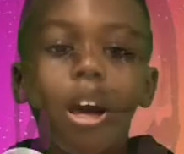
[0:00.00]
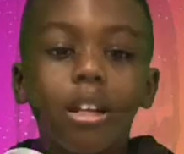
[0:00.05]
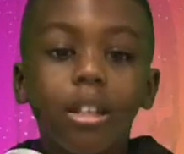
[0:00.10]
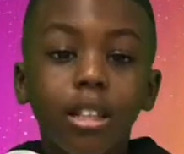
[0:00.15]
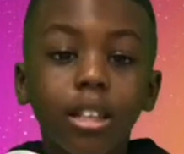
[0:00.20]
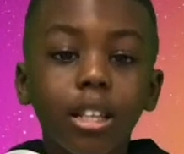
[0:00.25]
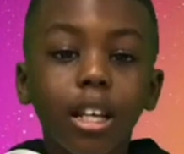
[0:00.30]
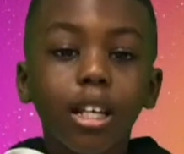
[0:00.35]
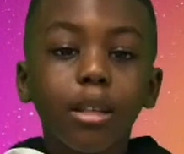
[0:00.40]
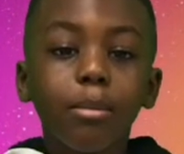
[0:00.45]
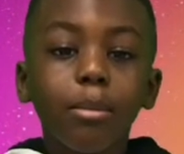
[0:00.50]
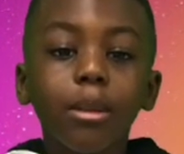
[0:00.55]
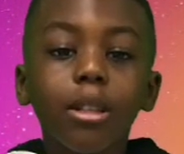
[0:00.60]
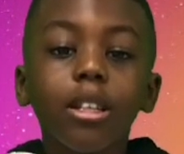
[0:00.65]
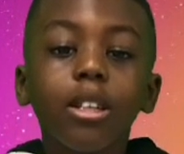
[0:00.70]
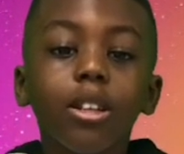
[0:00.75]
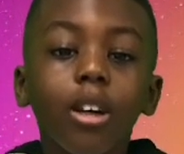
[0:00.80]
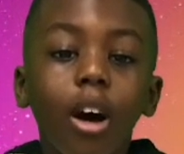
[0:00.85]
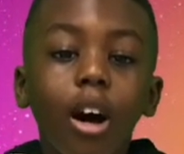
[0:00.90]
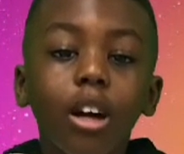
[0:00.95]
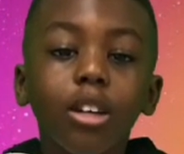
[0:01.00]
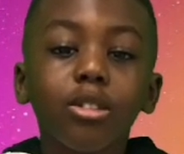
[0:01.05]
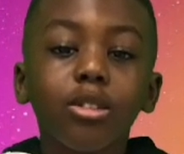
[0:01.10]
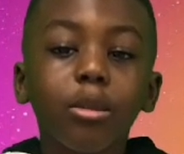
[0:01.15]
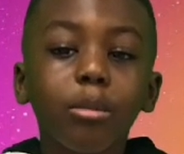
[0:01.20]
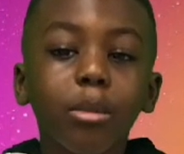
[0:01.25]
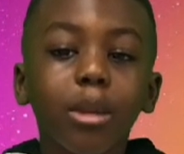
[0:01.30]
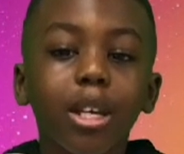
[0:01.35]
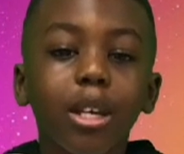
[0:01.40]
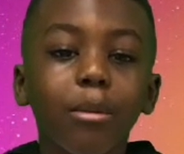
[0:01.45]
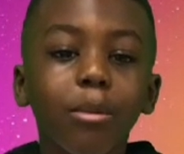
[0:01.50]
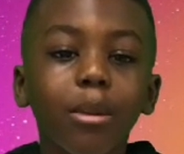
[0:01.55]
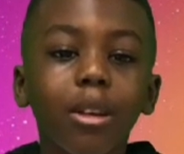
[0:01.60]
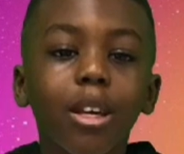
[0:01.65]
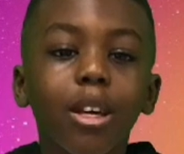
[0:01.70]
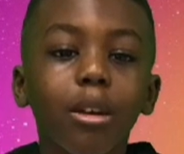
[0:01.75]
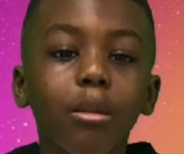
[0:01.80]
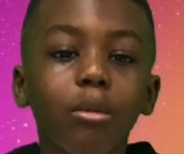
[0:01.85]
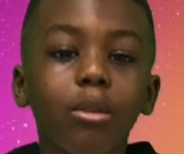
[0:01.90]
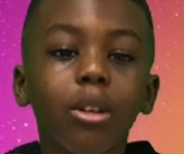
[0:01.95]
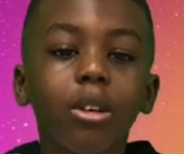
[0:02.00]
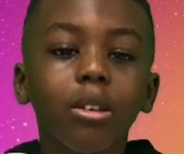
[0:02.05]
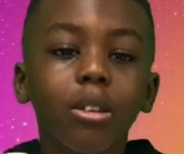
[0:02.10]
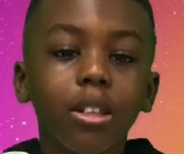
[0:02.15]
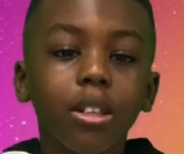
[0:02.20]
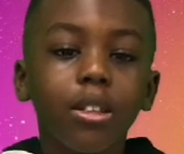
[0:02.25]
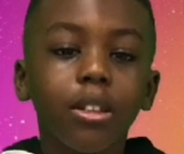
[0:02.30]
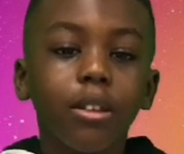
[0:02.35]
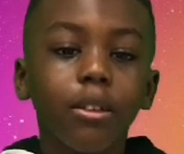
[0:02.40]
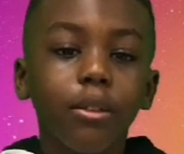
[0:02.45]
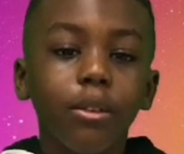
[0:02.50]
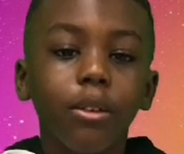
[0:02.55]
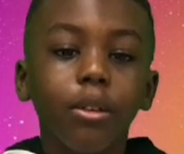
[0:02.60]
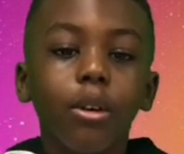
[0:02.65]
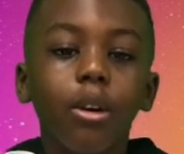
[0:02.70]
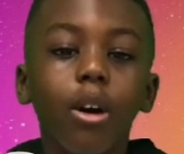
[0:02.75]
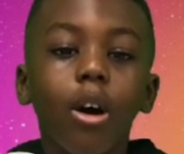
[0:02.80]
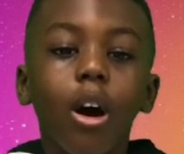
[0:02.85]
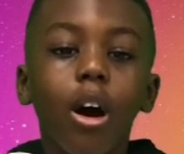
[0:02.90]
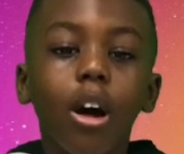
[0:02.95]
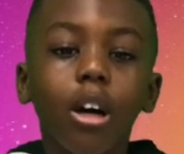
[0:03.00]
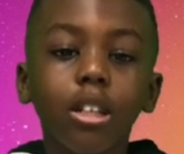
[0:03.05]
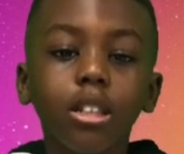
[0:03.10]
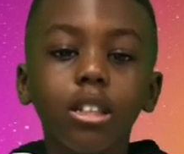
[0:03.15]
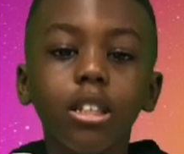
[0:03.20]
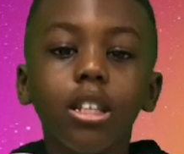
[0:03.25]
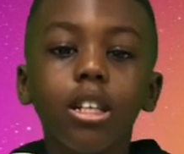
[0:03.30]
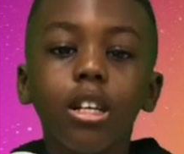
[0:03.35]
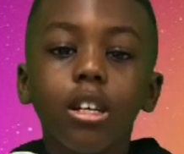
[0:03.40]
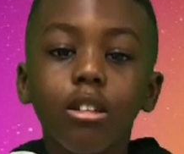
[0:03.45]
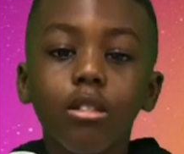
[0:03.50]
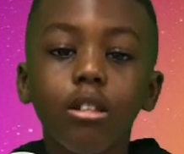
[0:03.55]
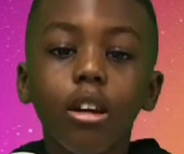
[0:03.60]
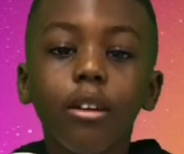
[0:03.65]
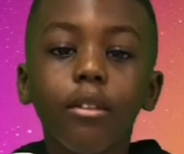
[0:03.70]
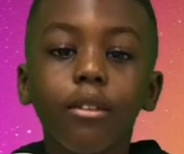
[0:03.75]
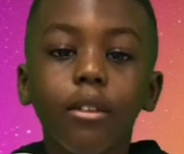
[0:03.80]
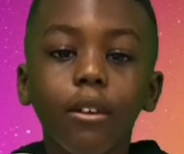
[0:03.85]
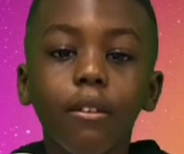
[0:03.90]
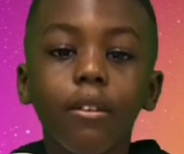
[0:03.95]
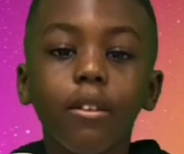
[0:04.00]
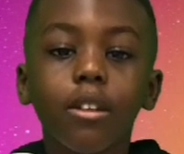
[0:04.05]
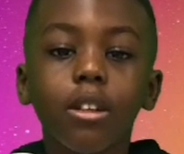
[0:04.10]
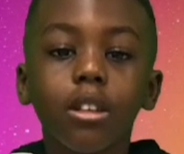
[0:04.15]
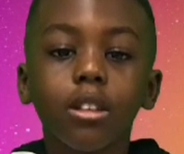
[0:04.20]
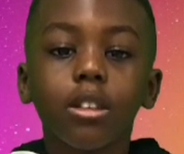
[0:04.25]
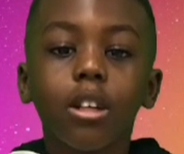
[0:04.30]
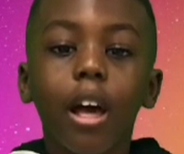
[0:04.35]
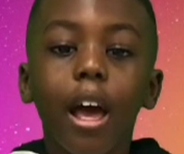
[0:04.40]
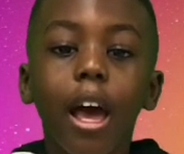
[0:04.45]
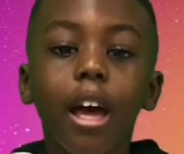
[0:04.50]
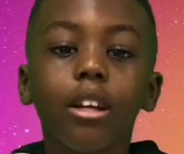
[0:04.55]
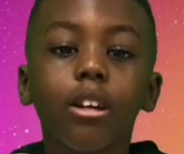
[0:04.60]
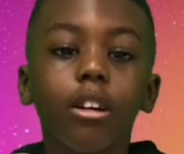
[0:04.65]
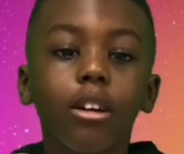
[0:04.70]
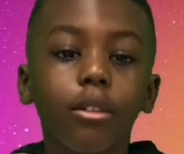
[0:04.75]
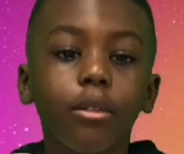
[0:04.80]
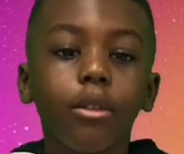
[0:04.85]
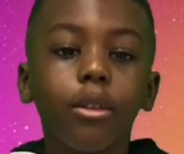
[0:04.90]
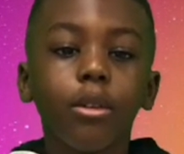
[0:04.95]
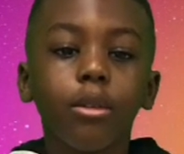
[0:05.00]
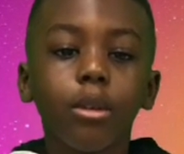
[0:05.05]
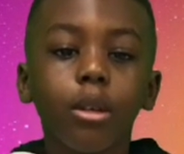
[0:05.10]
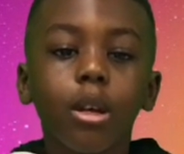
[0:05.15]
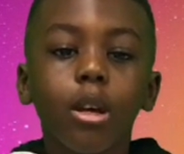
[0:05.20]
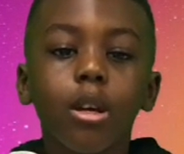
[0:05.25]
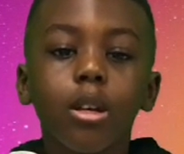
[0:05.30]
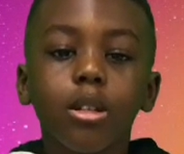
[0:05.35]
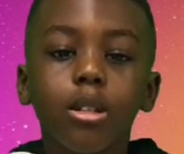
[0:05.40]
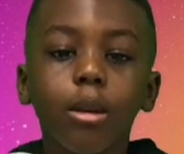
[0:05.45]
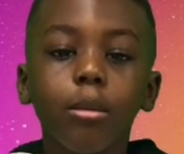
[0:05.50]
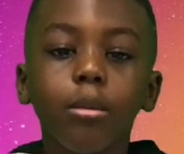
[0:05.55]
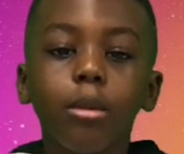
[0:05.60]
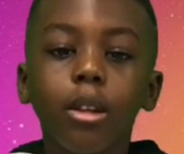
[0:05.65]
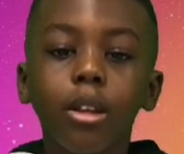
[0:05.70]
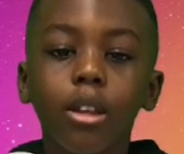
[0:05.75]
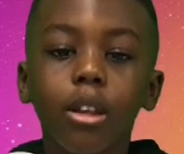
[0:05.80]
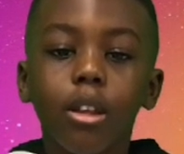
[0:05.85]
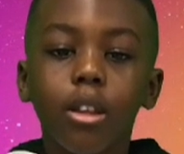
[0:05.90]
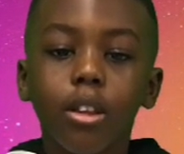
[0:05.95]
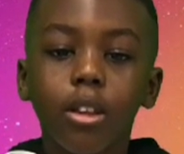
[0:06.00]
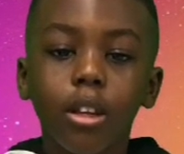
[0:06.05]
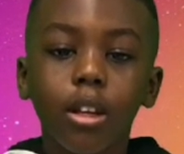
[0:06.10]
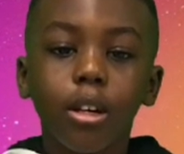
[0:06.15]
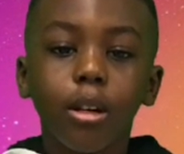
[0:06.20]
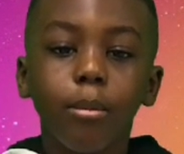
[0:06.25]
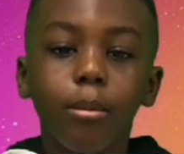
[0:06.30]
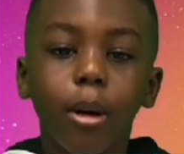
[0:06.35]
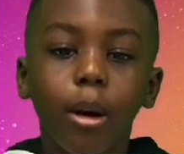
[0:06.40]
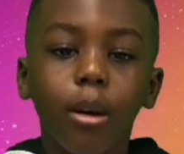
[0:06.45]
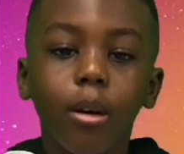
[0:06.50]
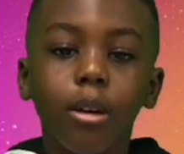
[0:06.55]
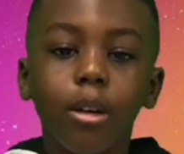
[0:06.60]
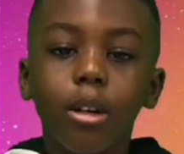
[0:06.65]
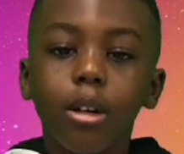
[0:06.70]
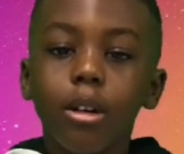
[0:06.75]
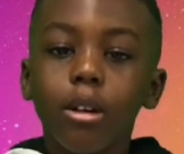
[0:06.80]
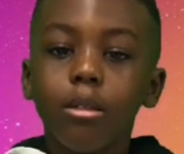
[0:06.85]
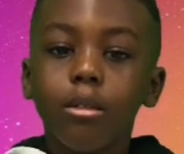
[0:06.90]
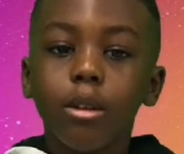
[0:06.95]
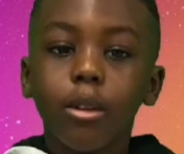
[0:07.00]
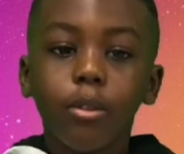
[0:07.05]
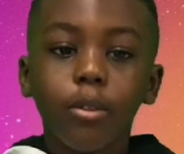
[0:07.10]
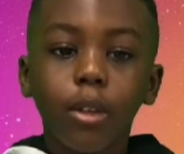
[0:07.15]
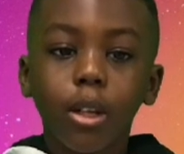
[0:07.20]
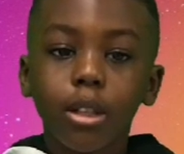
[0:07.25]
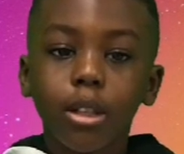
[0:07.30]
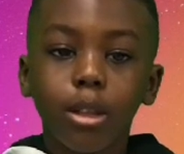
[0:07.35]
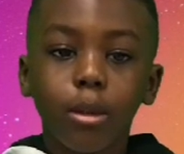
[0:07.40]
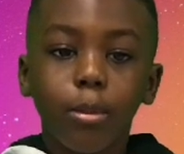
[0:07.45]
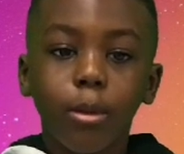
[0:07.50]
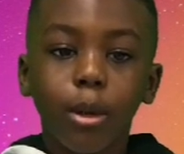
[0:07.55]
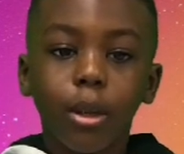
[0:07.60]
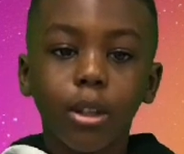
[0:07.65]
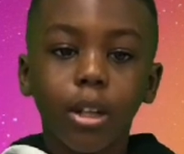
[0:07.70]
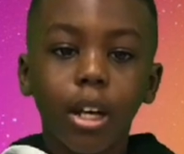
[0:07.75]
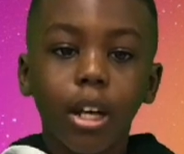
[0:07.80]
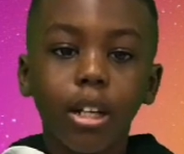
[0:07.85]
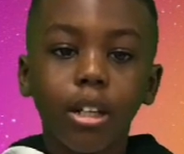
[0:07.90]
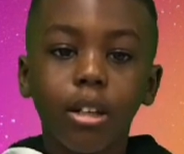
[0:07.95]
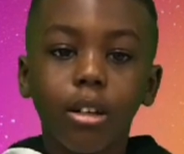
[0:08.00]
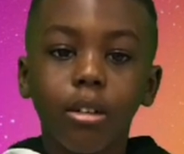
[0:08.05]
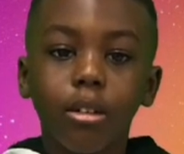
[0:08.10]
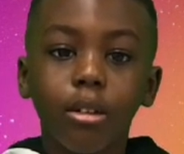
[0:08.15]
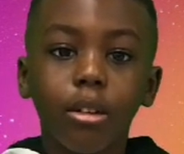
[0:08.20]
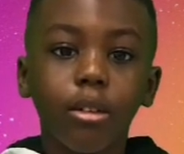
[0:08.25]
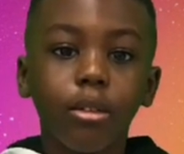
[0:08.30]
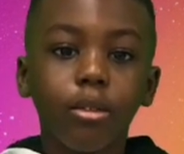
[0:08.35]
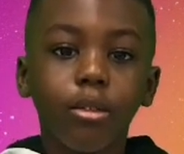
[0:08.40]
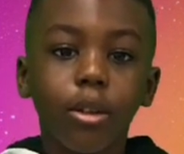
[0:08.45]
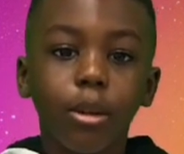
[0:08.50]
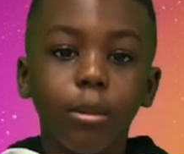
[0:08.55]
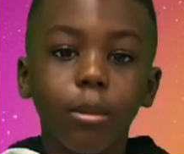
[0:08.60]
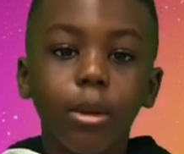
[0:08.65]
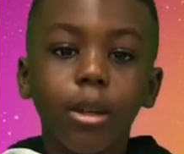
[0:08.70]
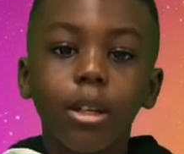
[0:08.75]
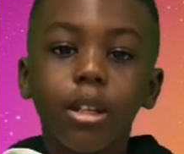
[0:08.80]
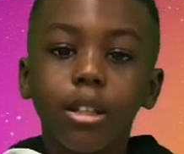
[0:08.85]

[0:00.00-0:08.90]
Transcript: This has been an awesome Keeping It Real interview. Holly, you have given us and our viewers something to think about, reflect upon, and grow from.